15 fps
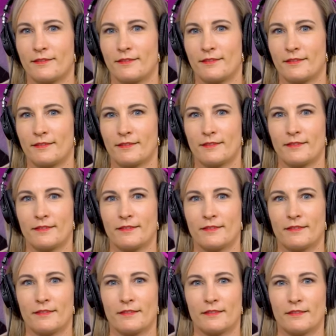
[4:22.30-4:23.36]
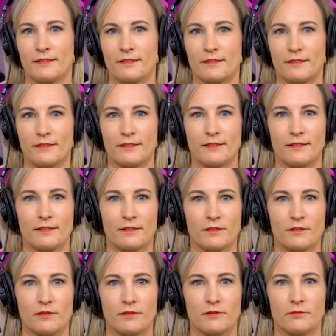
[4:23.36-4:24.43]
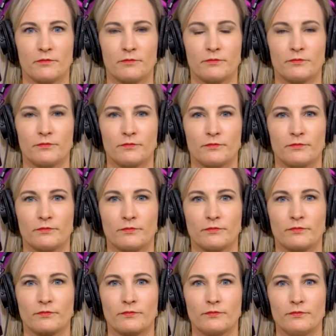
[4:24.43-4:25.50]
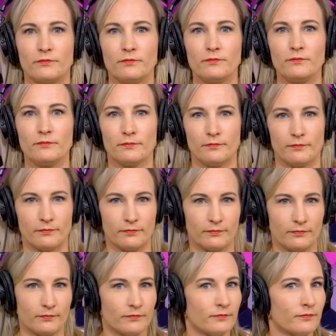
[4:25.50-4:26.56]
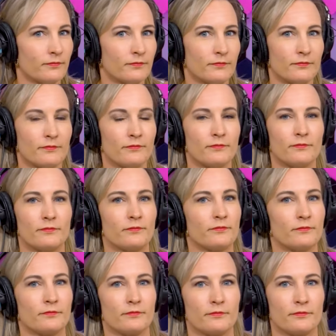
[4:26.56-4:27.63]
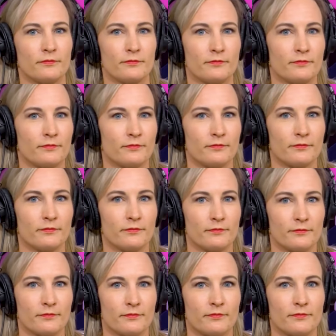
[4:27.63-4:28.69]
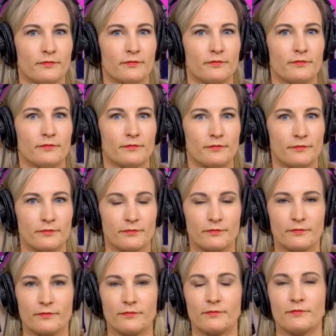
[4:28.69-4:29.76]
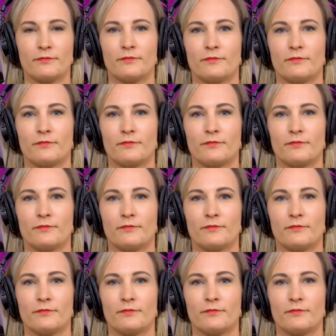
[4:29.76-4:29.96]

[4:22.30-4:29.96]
[no speech]